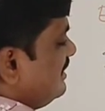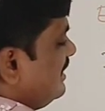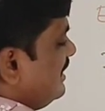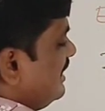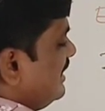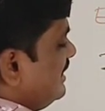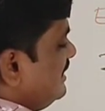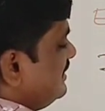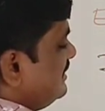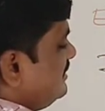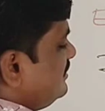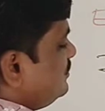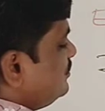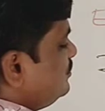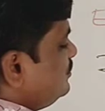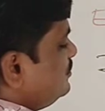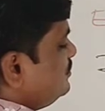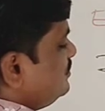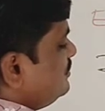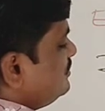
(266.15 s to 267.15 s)
I2,
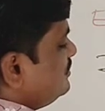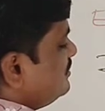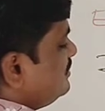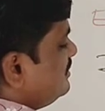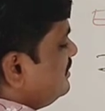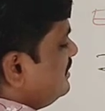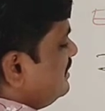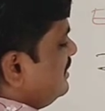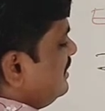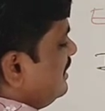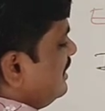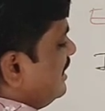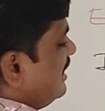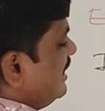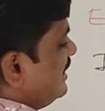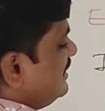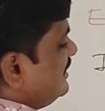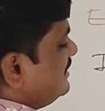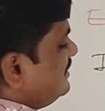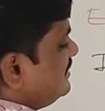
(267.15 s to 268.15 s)

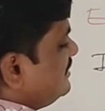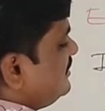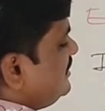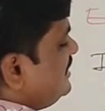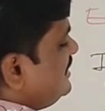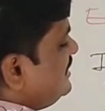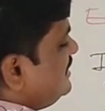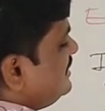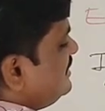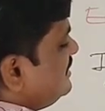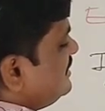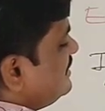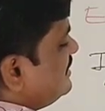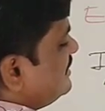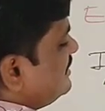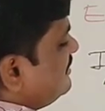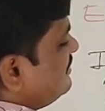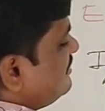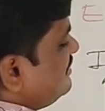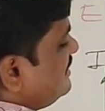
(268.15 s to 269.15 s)

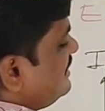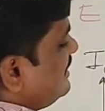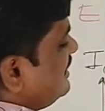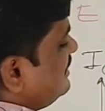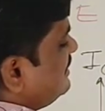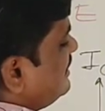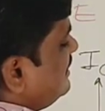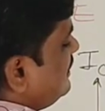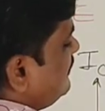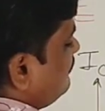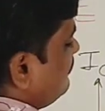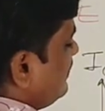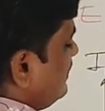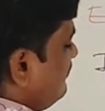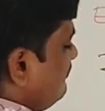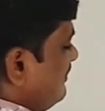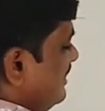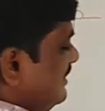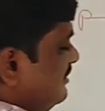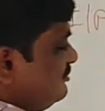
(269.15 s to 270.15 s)
I3. You will get the
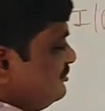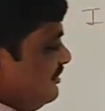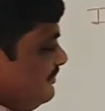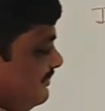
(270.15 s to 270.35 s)
different values